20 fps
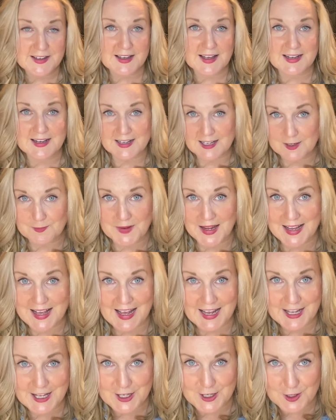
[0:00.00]
and it can make a
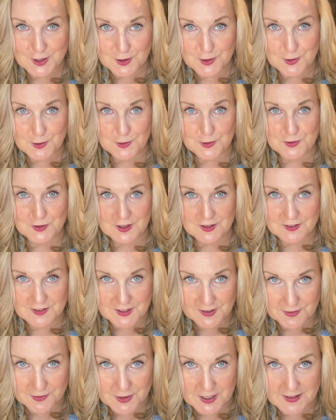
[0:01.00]
huge
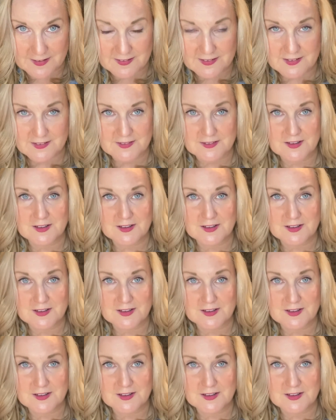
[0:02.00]
difference.